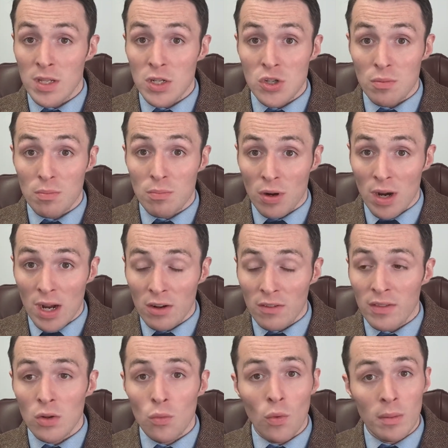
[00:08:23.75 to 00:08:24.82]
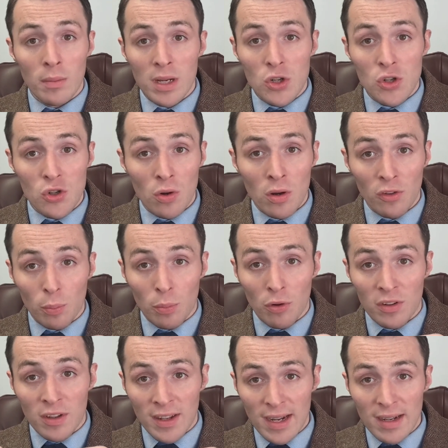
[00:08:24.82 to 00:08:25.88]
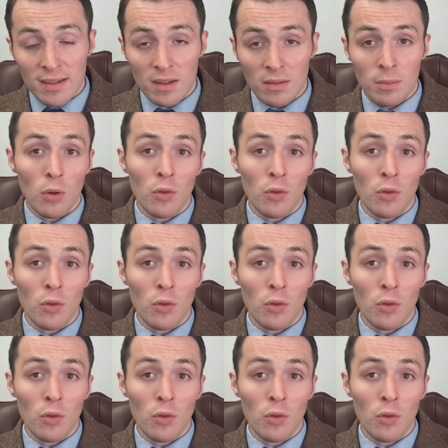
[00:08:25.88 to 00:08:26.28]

that you're proud of and you want to make sure is protected